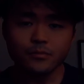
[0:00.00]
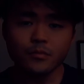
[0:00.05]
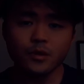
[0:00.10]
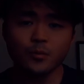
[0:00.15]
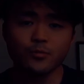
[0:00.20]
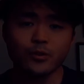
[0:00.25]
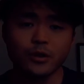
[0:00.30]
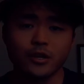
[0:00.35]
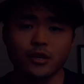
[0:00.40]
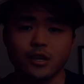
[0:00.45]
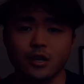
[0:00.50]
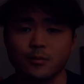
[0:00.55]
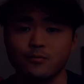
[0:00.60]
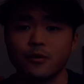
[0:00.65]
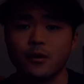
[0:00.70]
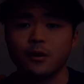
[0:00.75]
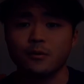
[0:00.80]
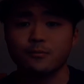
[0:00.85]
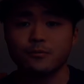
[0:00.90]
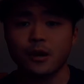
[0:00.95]
bringing the
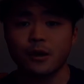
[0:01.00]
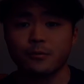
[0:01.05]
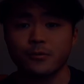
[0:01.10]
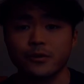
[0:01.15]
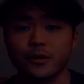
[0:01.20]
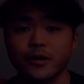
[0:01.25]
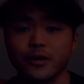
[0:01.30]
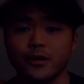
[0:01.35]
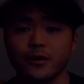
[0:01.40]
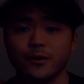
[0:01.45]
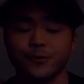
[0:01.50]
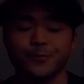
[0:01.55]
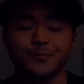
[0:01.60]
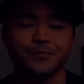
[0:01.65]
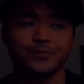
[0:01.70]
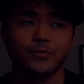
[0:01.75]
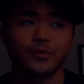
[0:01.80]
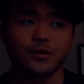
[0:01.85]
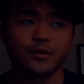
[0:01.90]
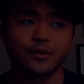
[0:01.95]
proper gear
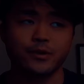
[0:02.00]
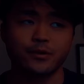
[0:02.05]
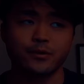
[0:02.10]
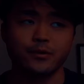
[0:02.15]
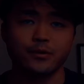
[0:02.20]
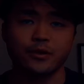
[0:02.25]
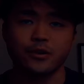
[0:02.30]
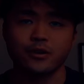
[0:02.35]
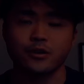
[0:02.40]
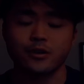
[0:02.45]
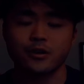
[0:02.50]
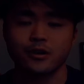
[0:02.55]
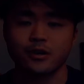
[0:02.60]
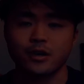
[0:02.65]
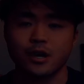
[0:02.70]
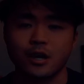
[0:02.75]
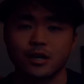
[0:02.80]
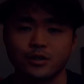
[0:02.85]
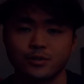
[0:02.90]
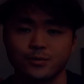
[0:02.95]
to
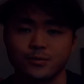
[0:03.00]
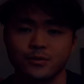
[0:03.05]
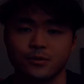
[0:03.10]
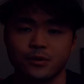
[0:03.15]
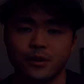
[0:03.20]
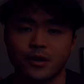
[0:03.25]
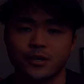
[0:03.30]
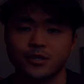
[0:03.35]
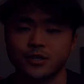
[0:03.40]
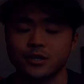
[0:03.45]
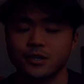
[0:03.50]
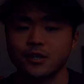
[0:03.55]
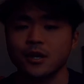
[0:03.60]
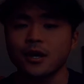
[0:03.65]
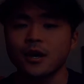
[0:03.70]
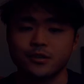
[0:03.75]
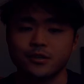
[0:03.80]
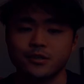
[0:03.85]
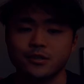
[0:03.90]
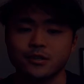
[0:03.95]
your exploration.
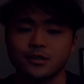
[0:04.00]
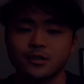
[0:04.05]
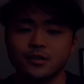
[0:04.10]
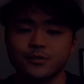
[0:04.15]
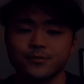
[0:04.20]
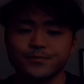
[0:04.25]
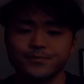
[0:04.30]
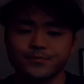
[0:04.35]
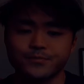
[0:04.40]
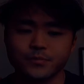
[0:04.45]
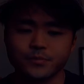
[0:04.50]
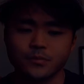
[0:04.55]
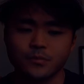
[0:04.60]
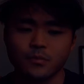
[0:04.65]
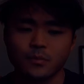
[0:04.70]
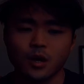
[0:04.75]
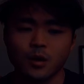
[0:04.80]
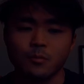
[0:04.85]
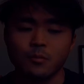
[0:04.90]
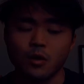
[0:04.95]
There's
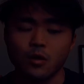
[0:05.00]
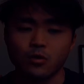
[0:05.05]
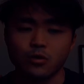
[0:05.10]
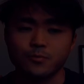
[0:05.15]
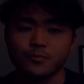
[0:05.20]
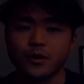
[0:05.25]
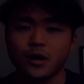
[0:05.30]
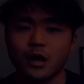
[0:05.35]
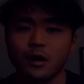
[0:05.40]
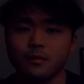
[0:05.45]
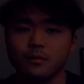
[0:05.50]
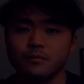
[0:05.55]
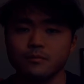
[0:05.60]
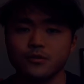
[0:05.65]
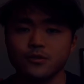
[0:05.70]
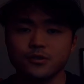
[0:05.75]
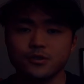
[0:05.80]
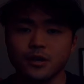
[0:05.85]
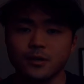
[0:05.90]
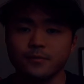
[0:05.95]
a mold problem
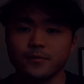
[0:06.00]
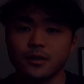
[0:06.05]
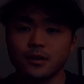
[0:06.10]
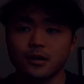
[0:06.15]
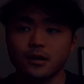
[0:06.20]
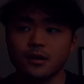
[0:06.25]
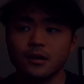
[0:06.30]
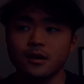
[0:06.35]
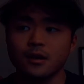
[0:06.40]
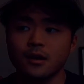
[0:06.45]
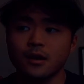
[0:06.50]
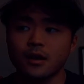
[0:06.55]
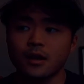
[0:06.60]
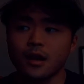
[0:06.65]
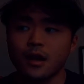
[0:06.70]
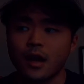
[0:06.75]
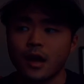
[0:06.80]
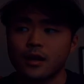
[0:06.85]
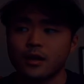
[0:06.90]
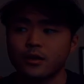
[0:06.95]
or something.
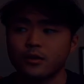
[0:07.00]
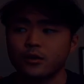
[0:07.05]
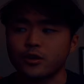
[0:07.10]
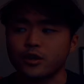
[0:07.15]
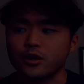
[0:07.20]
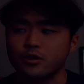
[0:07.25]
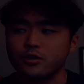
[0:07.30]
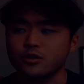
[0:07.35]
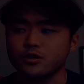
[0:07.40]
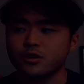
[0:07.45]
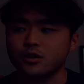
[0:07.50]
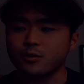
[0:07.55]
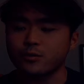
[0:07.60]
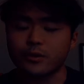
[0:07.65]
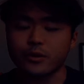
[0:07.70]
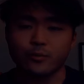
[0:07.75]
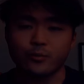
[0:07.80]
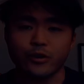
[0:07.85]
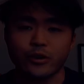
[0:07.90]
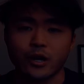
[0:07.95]
Usually
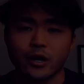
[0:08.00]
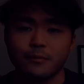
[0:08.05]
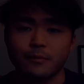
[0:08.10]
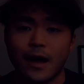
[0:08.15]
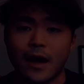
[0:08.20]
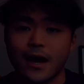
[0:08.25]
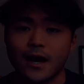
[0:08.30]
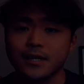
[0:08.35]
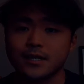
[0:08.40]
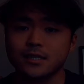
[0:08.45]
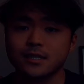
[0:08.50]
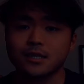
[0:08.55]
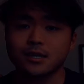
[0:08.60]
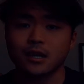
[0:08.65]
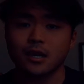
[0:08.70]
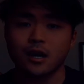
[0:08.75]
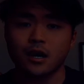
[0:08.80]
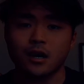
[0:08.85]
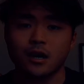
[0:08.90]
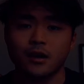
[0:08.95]
we bring a mask,
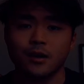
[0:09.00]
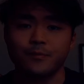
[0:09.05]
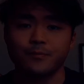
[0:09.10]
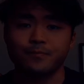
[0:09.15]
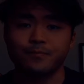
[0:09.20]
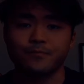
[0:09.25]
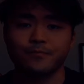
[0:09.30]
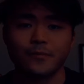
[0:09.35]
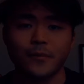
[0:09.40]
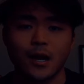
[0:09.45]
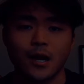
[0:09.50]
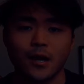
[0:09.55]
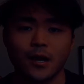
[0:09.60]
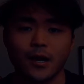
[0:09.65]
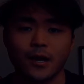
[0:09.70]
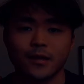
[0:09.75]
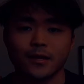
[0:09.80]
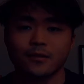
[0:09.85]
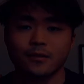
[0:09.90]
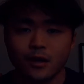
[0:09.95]
not
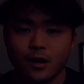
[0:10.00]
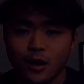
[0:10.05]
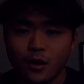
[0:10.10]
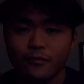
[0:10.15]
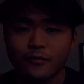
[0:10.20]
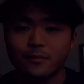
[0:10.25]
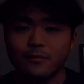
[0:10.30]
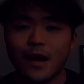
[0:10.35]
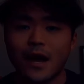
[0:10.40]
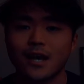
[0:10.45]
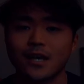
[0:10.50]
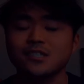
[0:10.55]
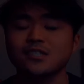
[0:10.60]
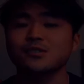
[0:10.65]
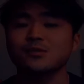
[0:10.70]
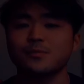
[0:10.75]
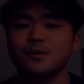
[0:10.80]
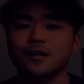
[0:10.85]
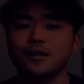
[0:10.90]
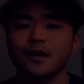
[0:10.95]
like the COVID
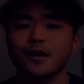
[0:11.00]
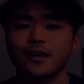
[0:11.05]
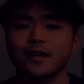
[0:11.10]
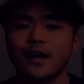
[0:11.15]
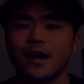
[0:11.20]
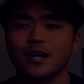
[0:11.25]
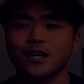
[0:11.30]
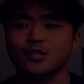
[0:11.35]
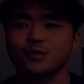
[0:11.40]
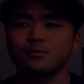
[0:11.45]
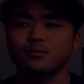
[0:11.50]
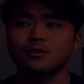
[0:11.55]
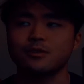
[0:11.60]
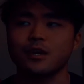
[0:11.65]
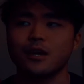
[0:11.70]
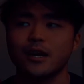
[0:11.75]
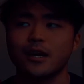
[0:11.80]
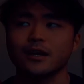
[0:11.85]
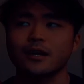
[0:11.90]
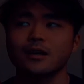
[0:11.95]
masks, but like an actual
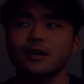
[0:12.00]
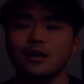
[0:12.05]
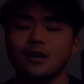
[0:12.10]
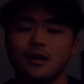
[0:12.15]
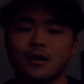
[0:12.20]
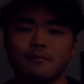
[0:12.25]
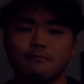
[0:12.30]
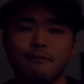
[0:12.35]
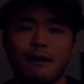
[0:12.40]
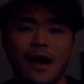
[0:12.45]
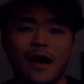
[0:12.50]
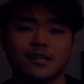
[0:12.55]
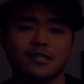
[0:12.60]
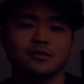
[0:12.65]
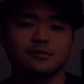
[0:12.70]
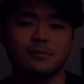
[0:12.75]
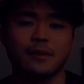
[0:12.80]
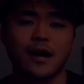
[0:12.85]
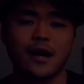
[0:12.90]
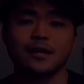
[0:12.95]
like
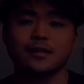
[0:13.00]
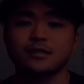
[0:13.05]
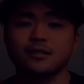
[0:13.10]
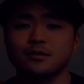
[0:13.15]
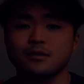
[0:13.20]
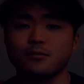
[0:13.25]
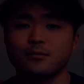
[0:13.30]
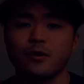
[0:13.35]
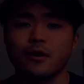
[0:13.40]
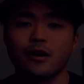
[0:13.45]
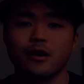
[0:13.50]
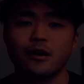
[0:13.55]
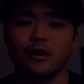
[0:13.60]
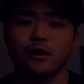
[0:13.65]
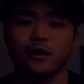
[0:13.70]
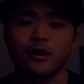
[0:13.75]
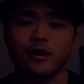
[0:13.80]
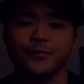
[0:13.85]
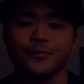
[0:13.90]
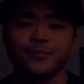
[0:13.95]
mask
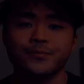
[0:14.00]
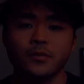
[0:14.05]
where